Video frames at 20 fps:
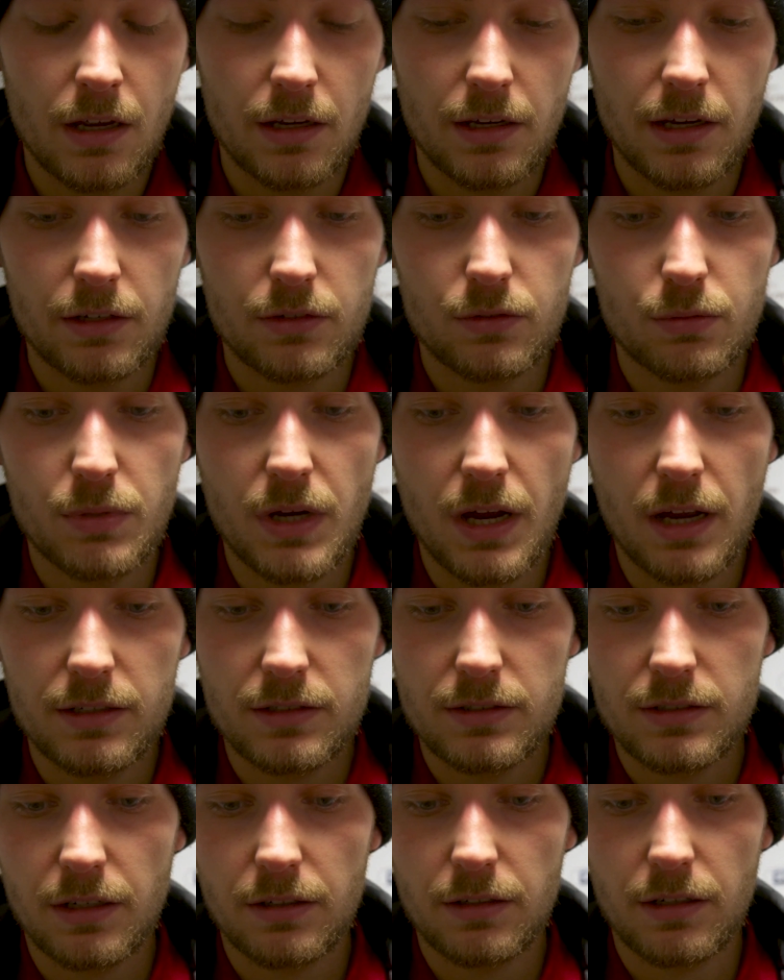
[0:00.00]
Yeah, to be
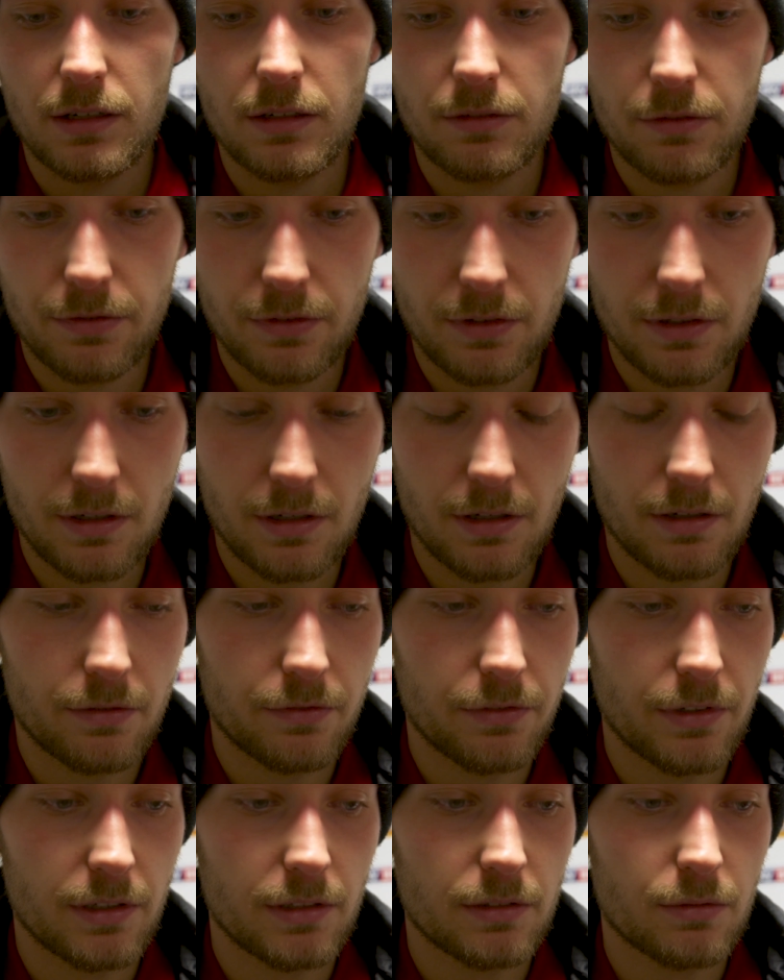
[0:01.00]
honest, I
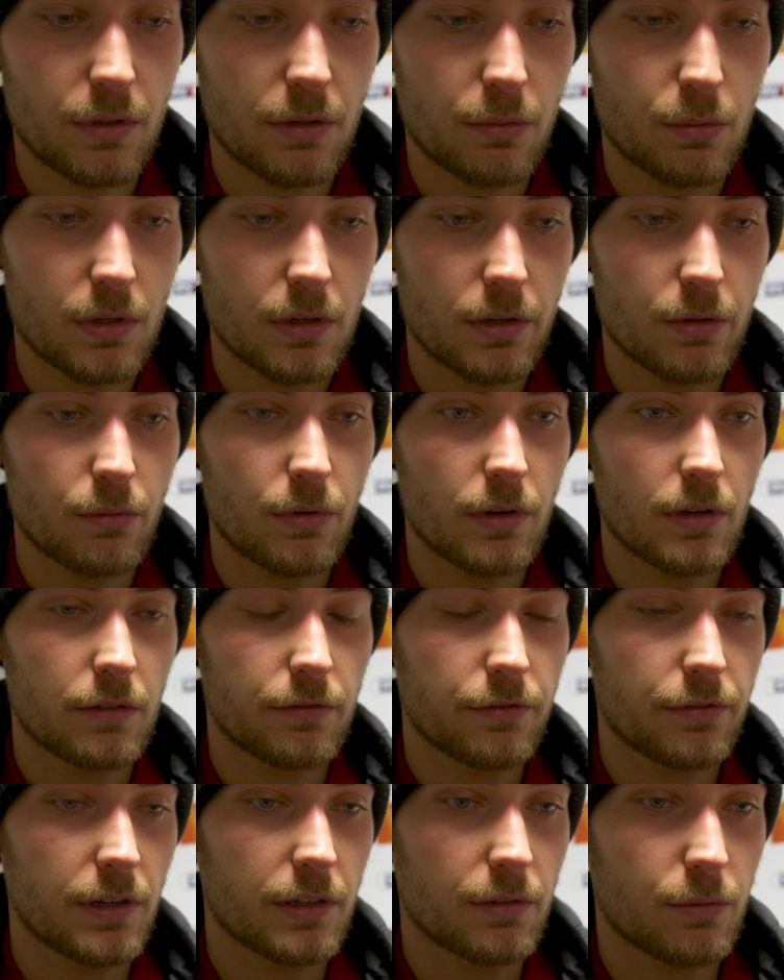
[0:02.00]
felt
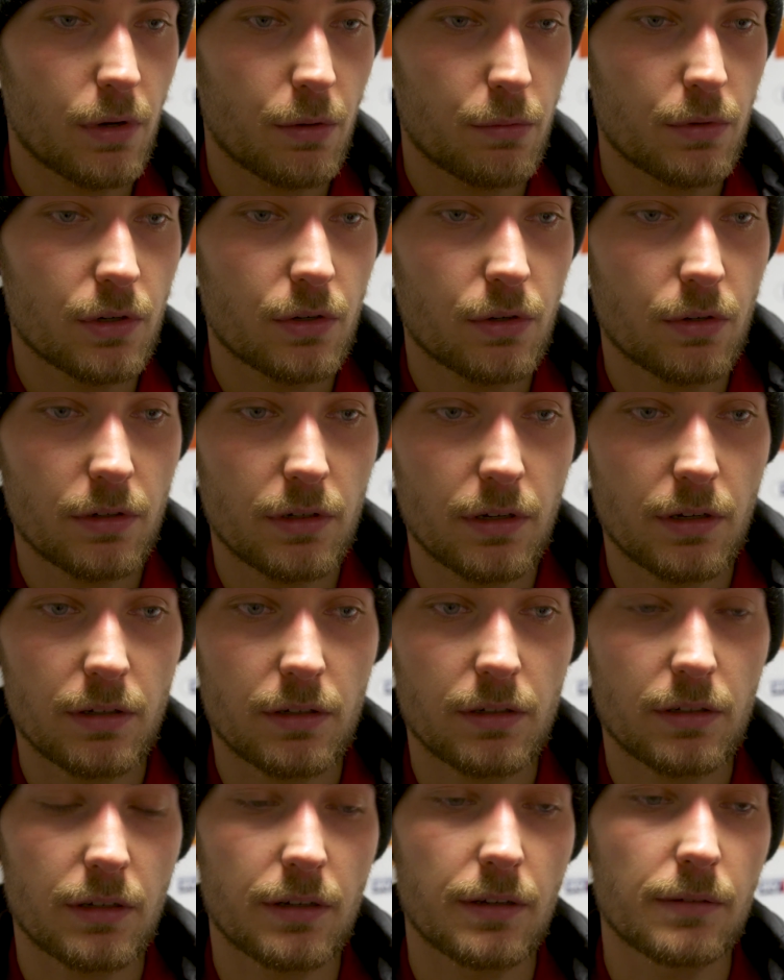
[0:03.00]
very good,
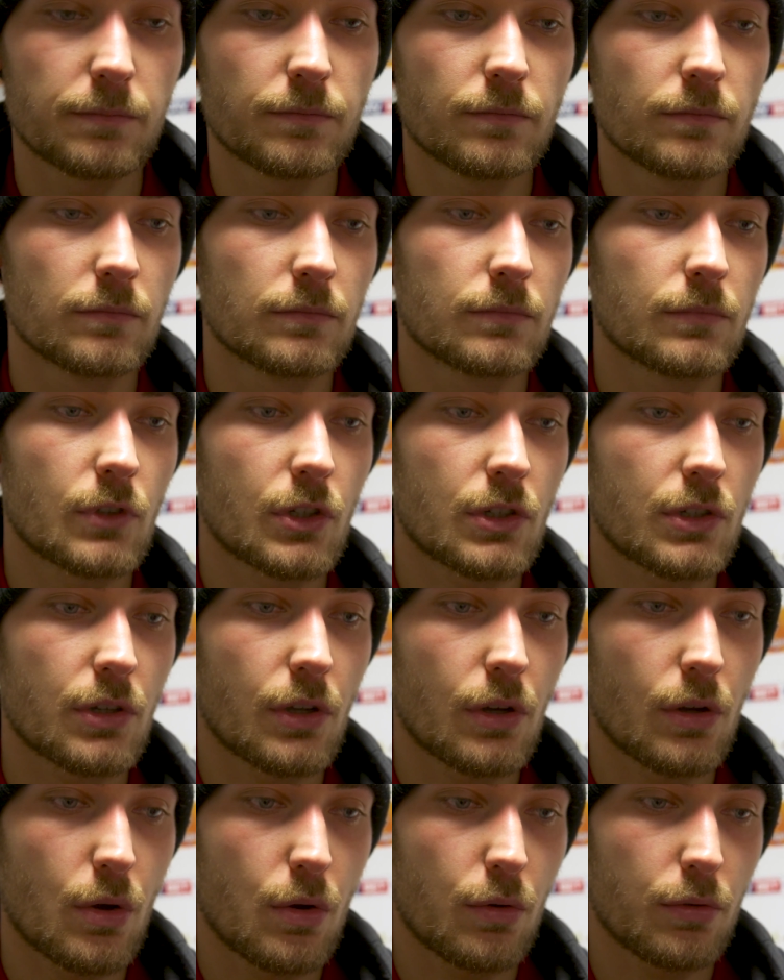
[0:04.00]
and
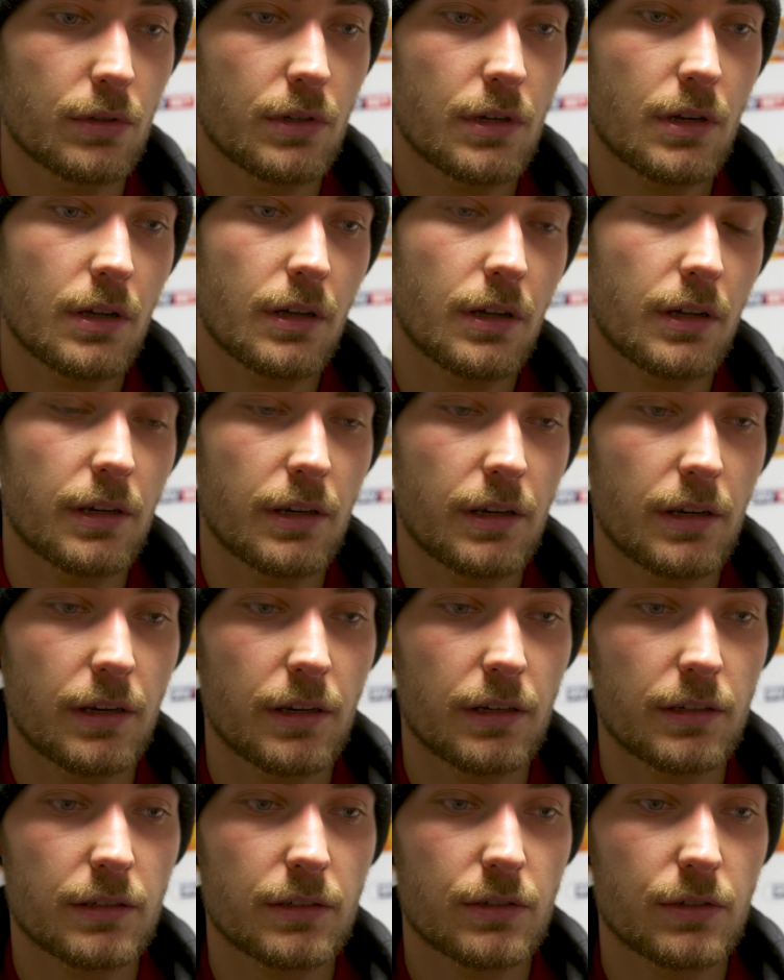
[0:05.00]

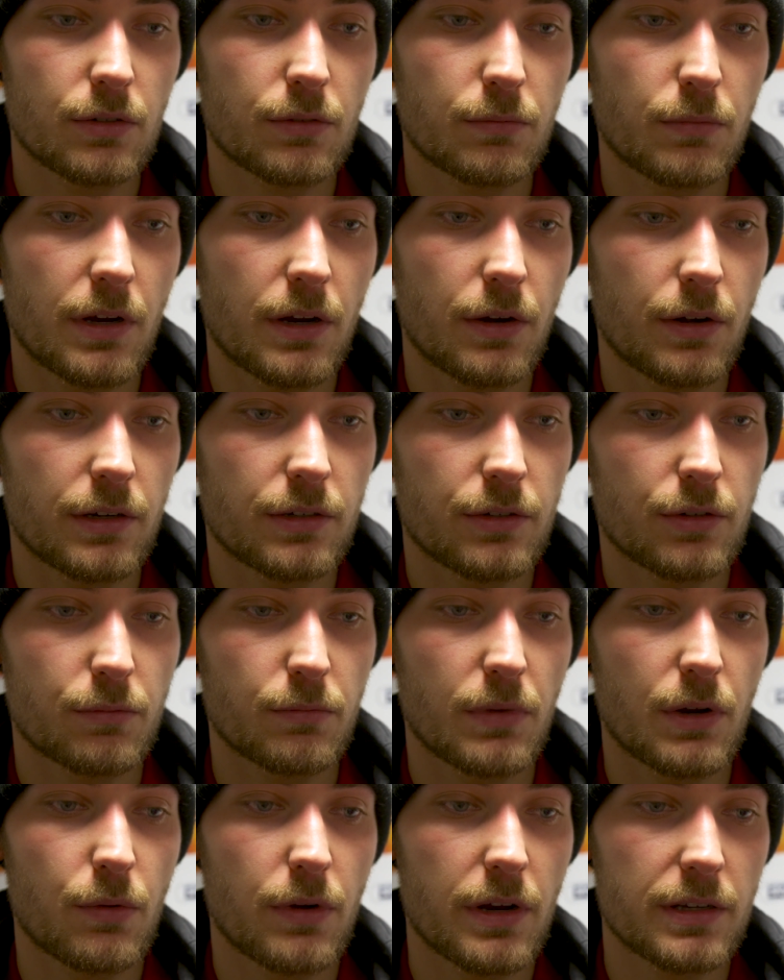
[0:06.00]
I took
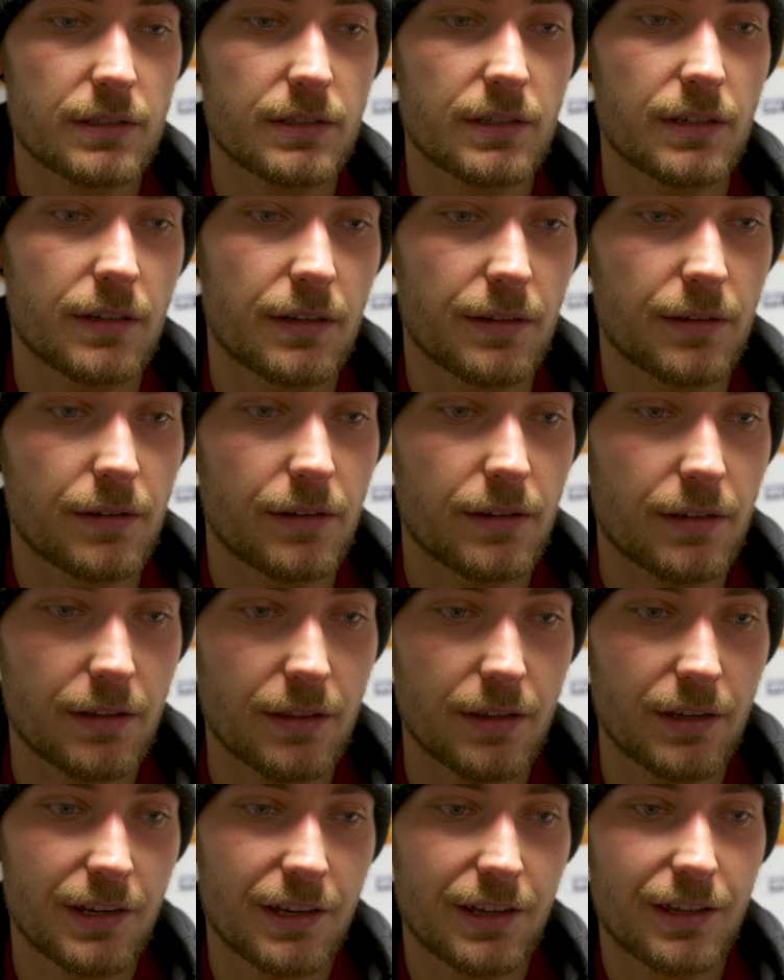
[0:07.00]
my rest
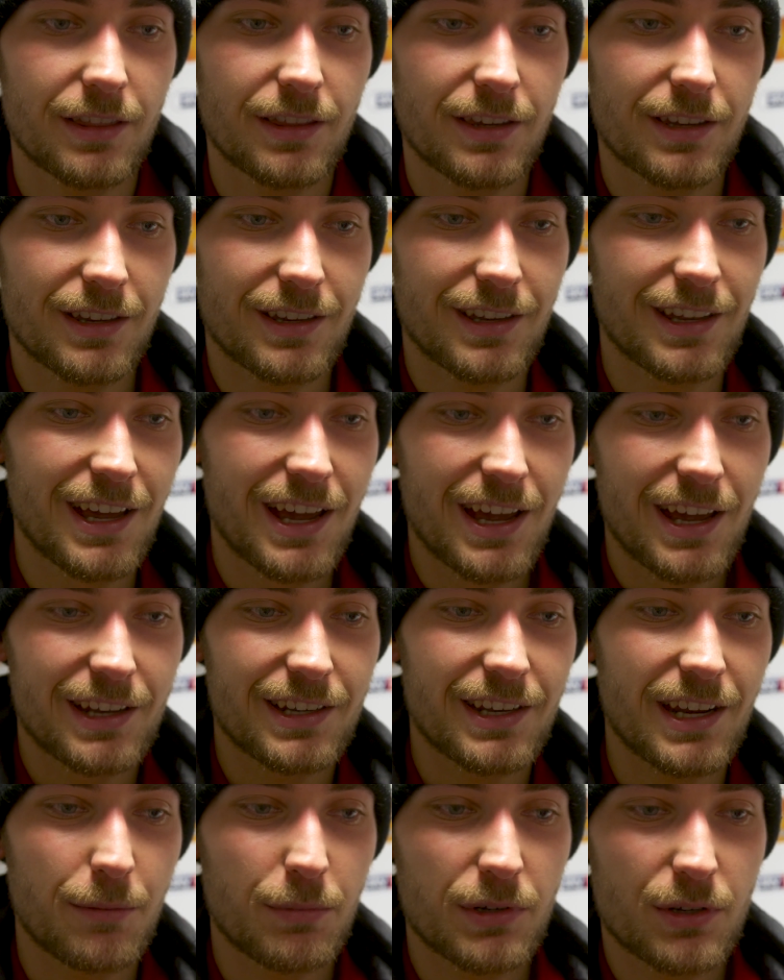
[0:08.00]
in the
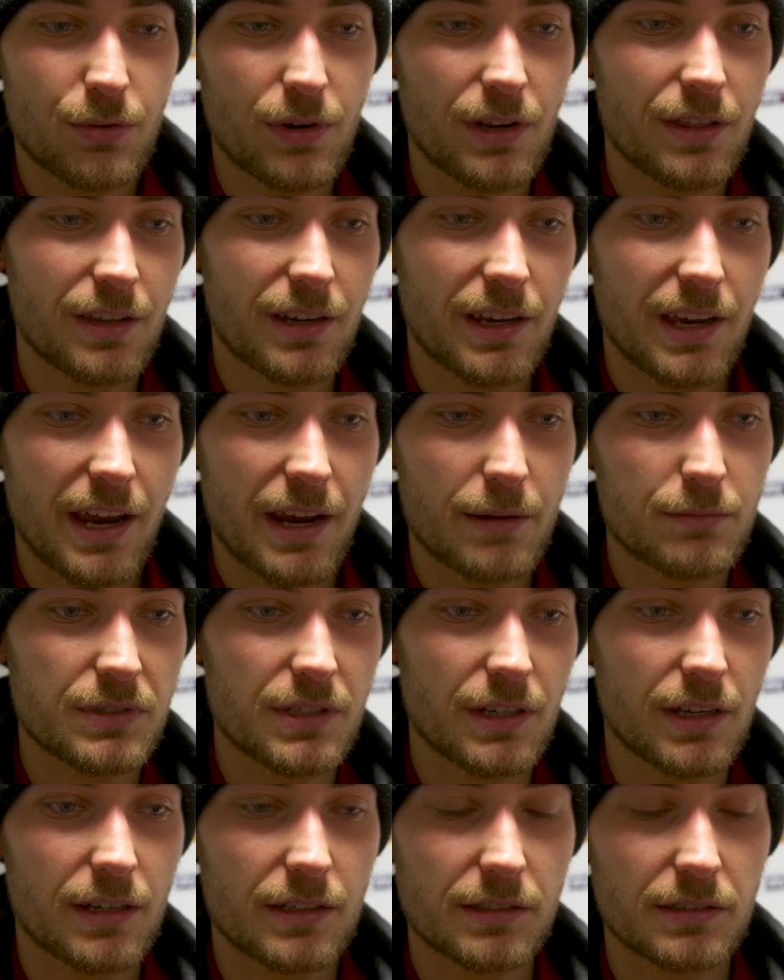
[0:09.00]
day between the
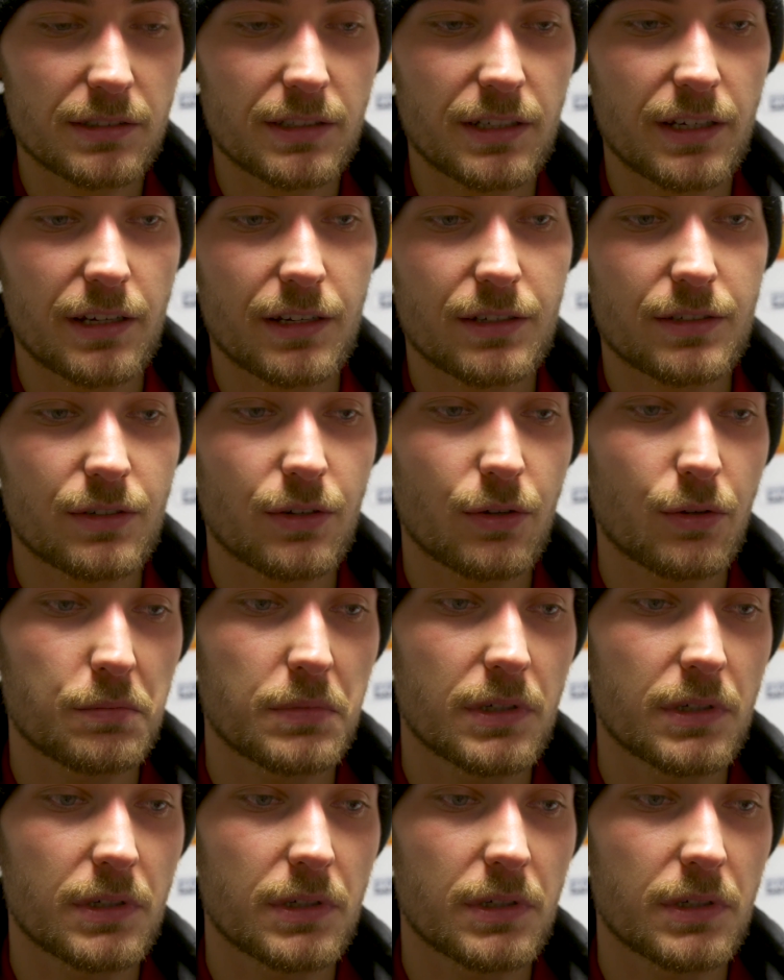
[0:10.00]
games, and it's